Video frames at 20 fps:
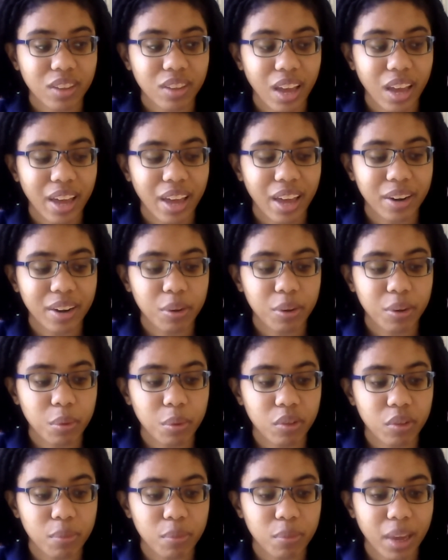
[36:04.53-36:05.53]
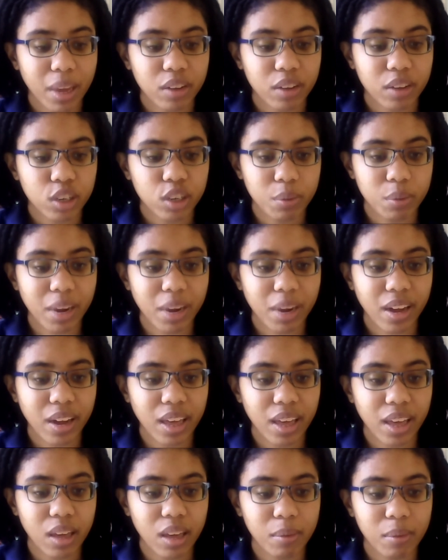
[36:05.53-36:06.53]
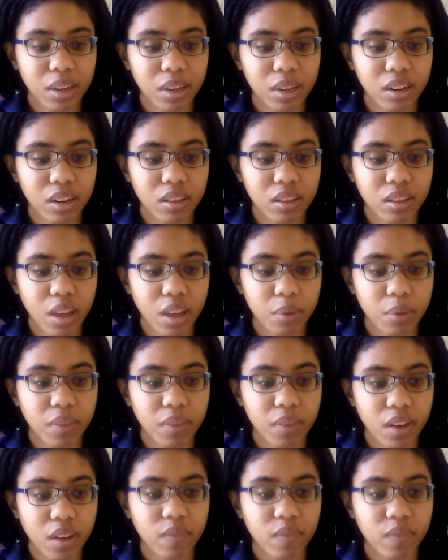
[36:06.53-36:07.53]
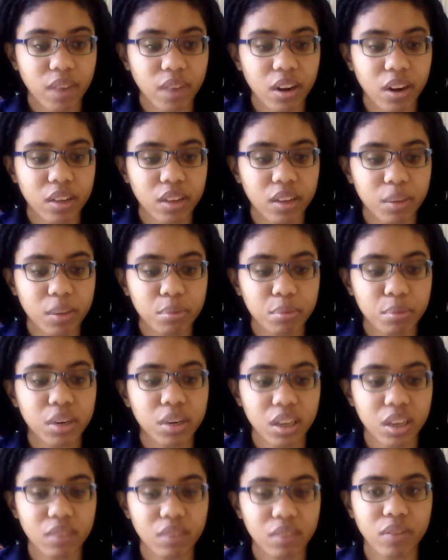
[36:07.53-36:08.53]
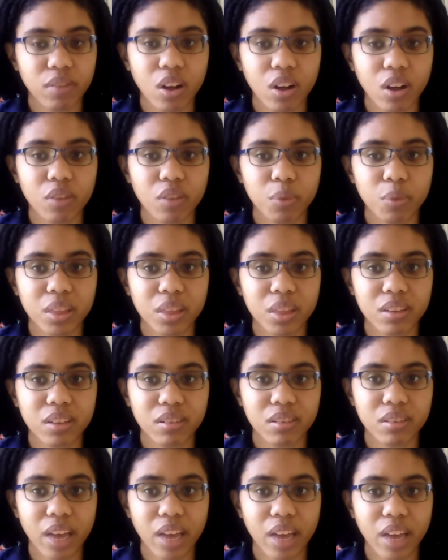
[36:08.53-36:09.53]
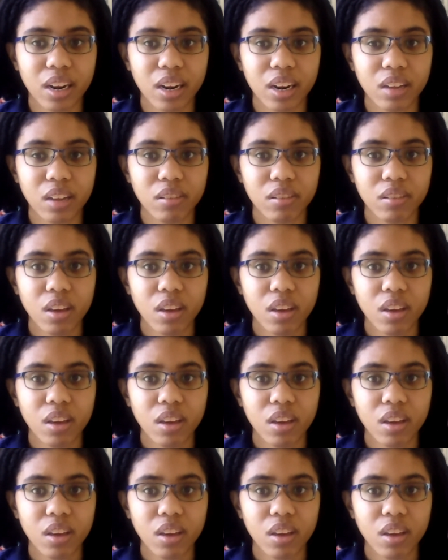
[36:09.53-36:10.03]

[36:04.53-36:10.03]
And she will marry him, and they're pretty involved with the site, and it's